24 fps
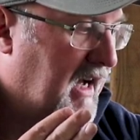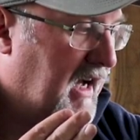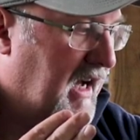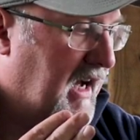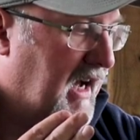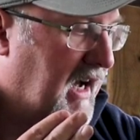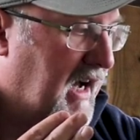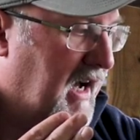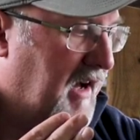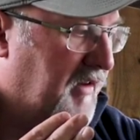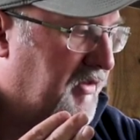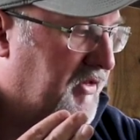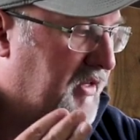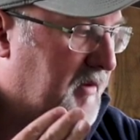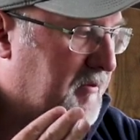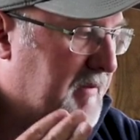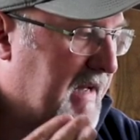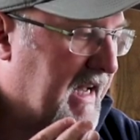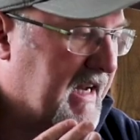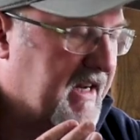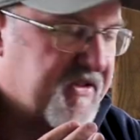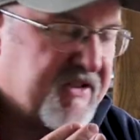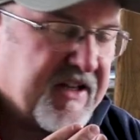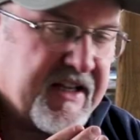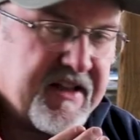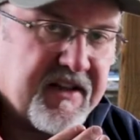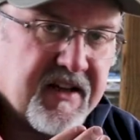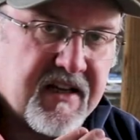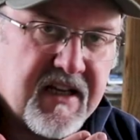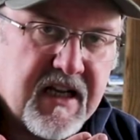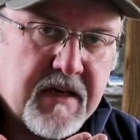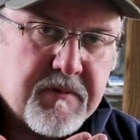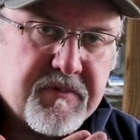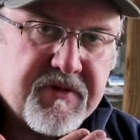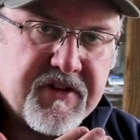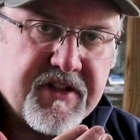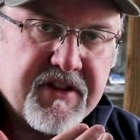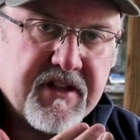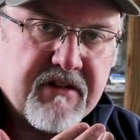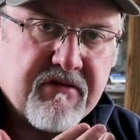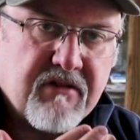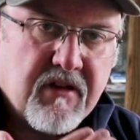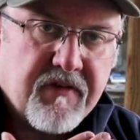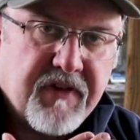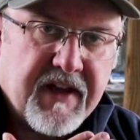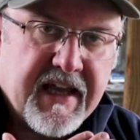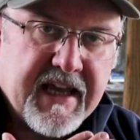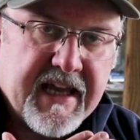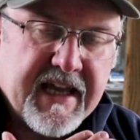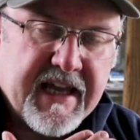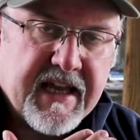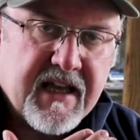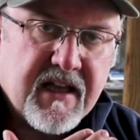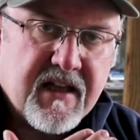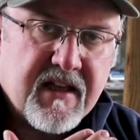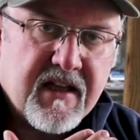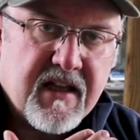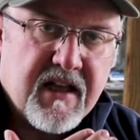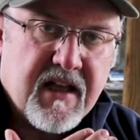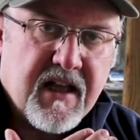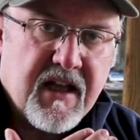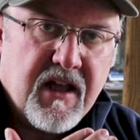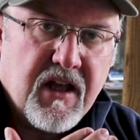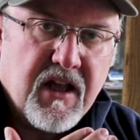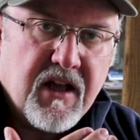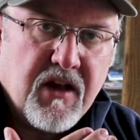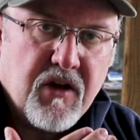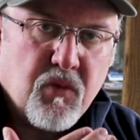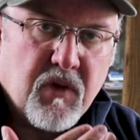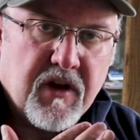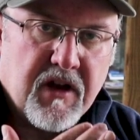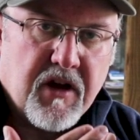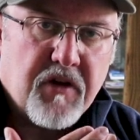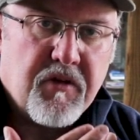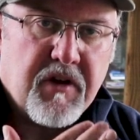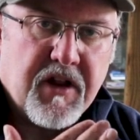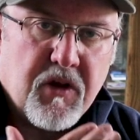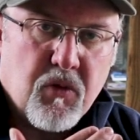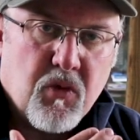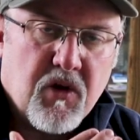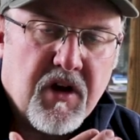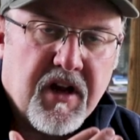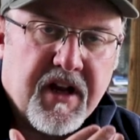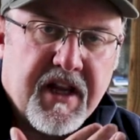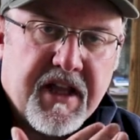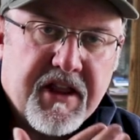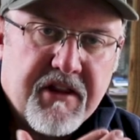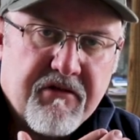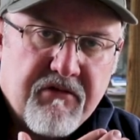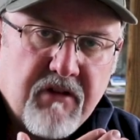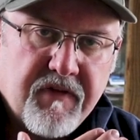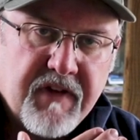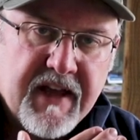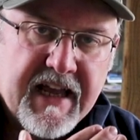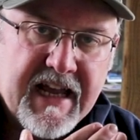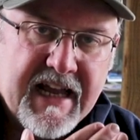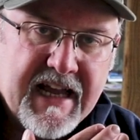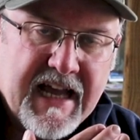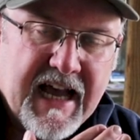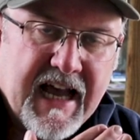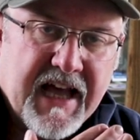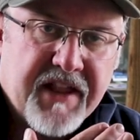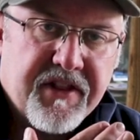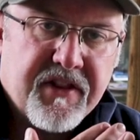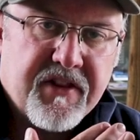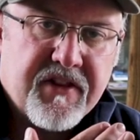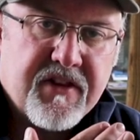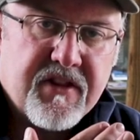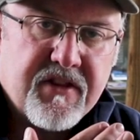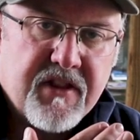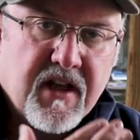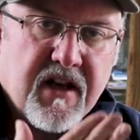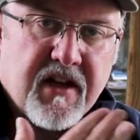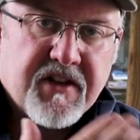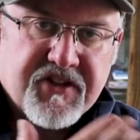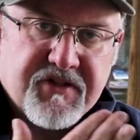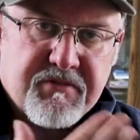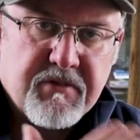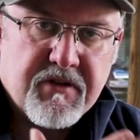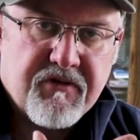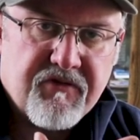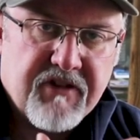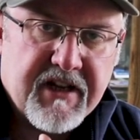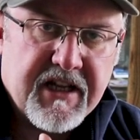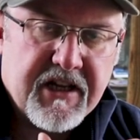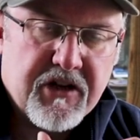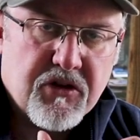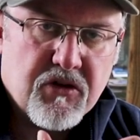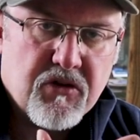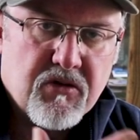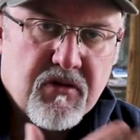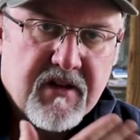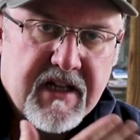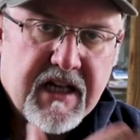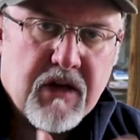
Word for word: uh, the magazine that comes in the Revere will only work in the Revere and the Huntsman Regal.